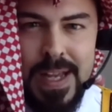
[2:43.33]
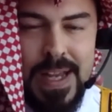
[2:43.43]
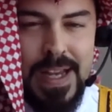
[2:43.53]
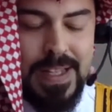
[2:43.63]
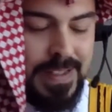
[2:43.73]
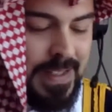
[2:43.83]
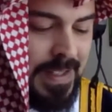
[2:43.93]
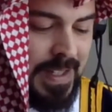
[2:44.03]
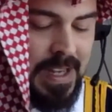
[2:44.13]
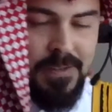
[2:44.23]
And
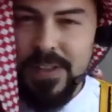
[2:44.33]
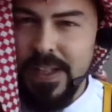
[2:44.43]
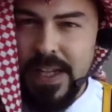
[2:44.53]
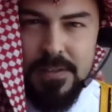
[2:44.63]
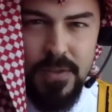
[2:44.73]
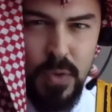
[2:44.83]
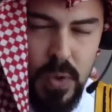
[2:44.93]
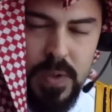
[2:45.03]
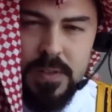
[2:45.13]
I feel like I've grown.